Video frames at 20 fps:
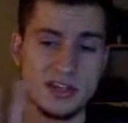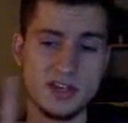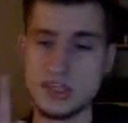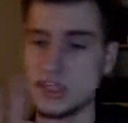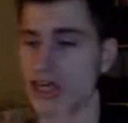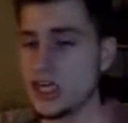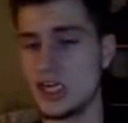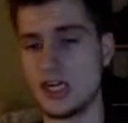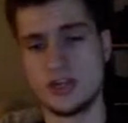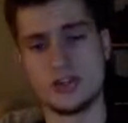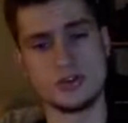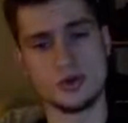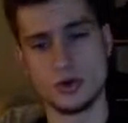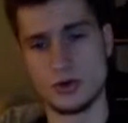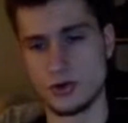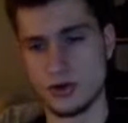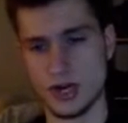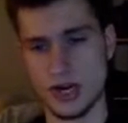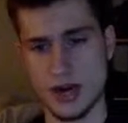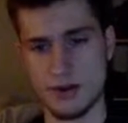Doesn't get any
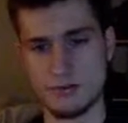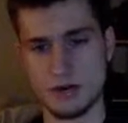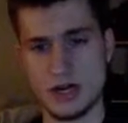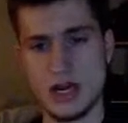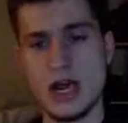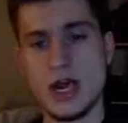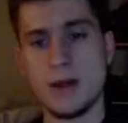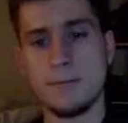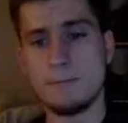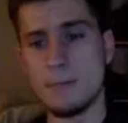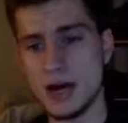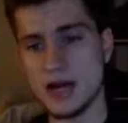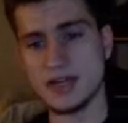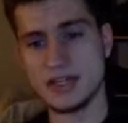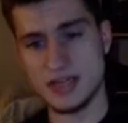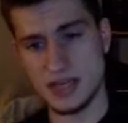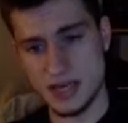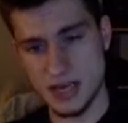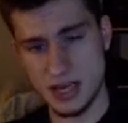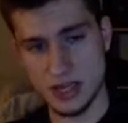sort of recovery,
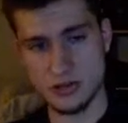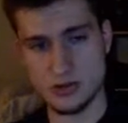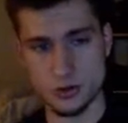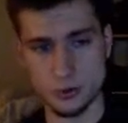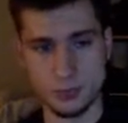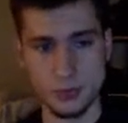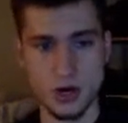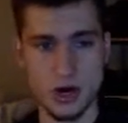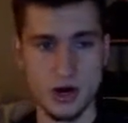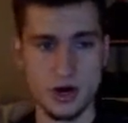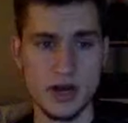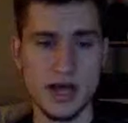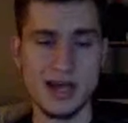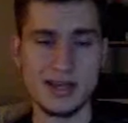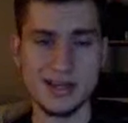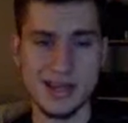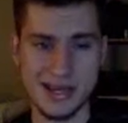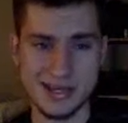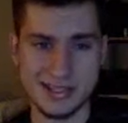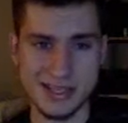but can hit super hard.
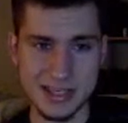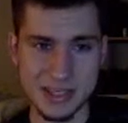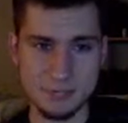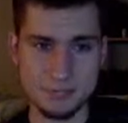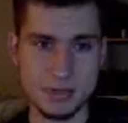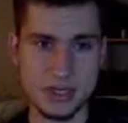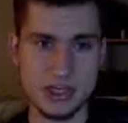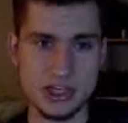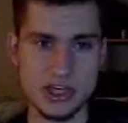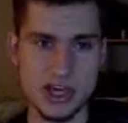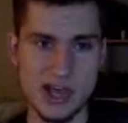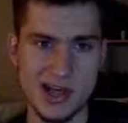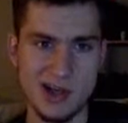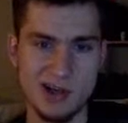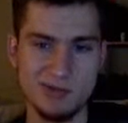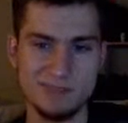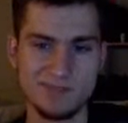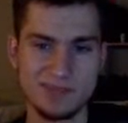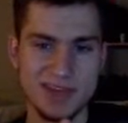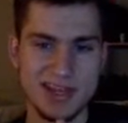I liked it in
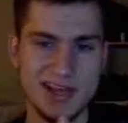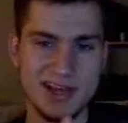PGL.